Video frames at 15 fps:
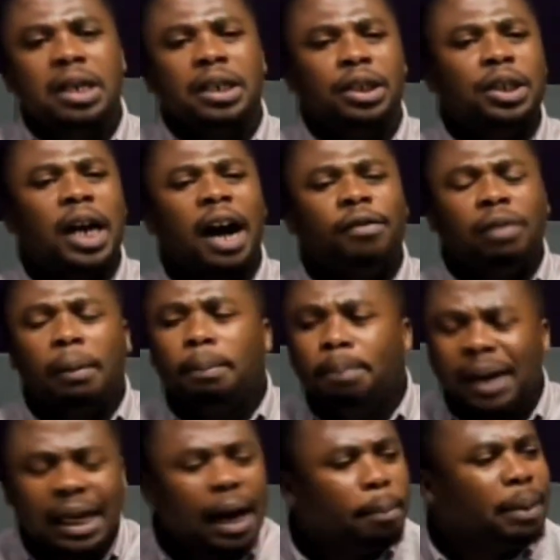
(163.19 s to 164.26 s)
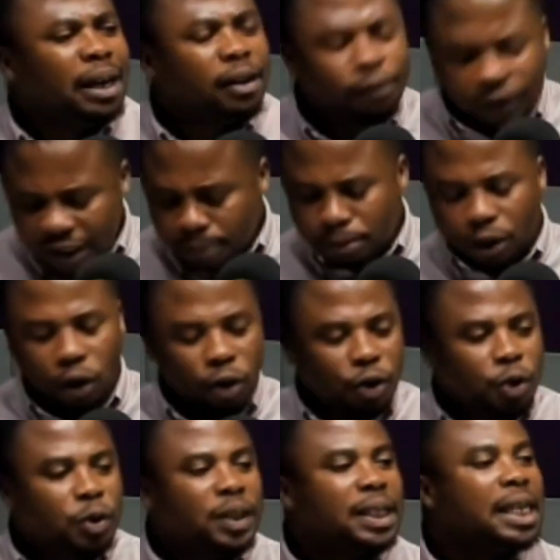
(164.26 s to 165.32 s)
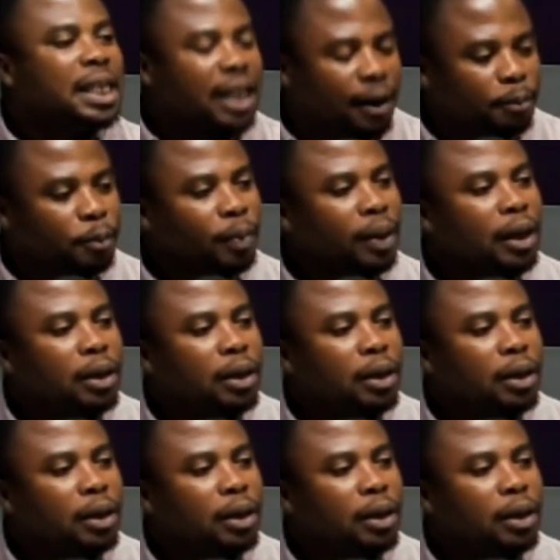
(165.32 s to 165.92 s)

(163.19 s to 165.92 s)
you have a bigger benefit because you see them,